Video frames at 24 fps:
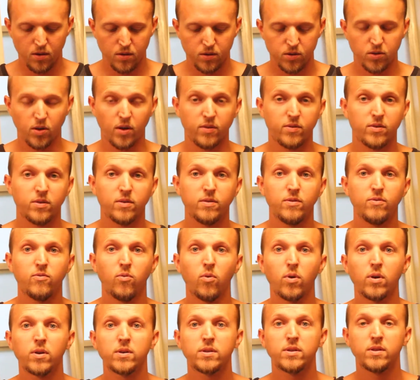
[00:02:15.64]
So after you've
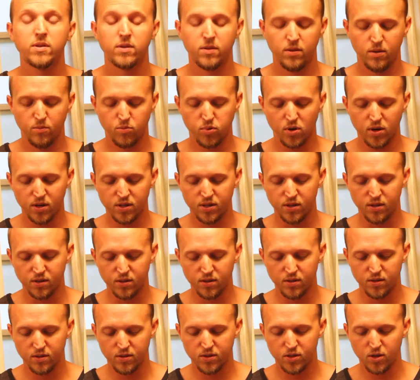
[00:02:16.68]
worked the brush
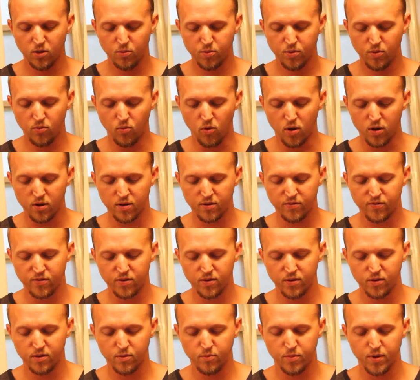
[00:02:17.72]
into the soapy water for a
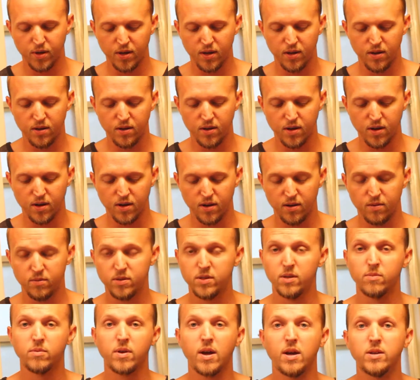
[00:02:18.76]
little bit,
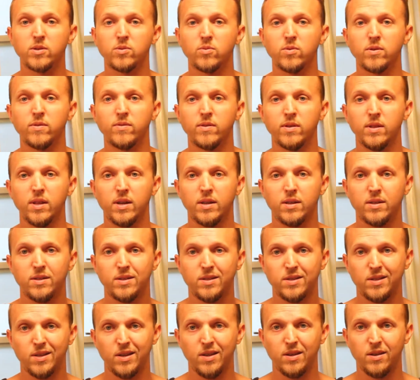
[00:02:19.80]
some guys will even let it
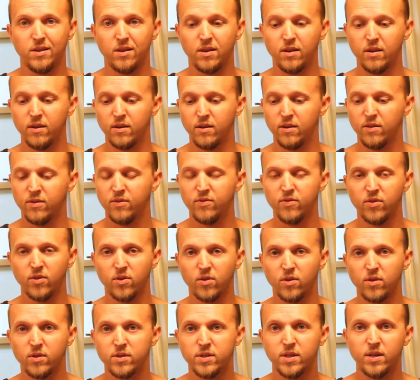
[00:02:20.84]
sit in here
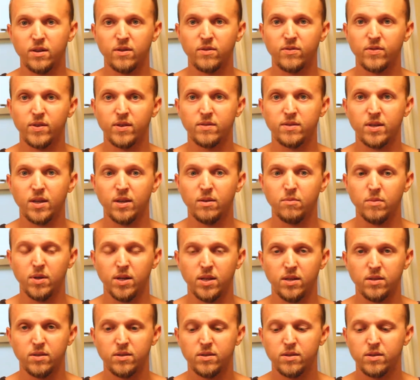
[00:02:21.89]
for 10 or 15
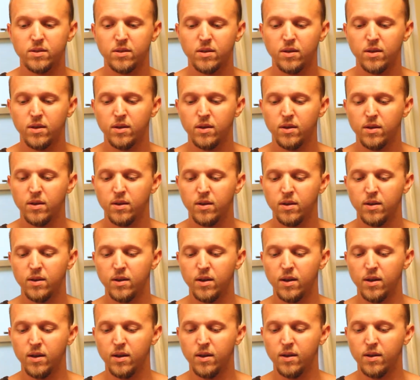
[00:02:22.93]
minutes,
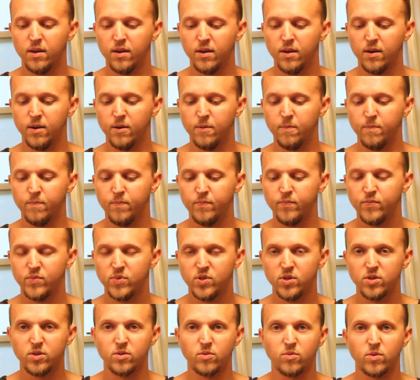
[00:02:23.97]
and
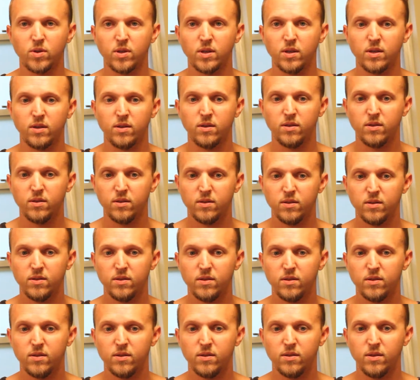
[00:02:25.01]
just to really
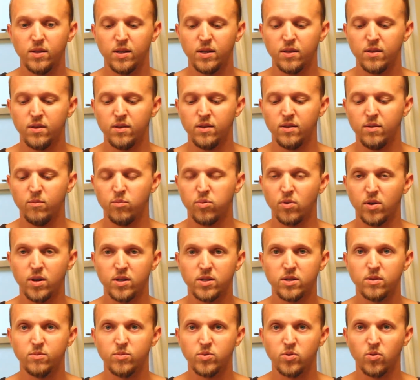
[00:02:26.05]
let the
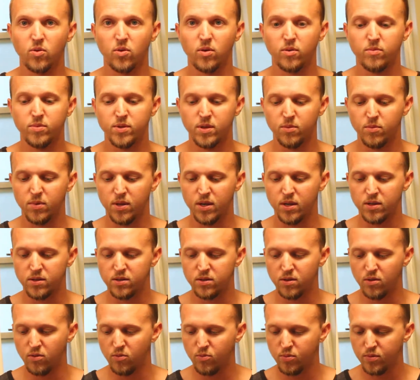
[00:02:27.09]
brush absorb some of that
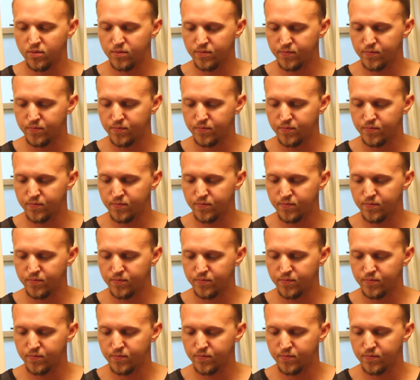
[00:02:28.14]
soap.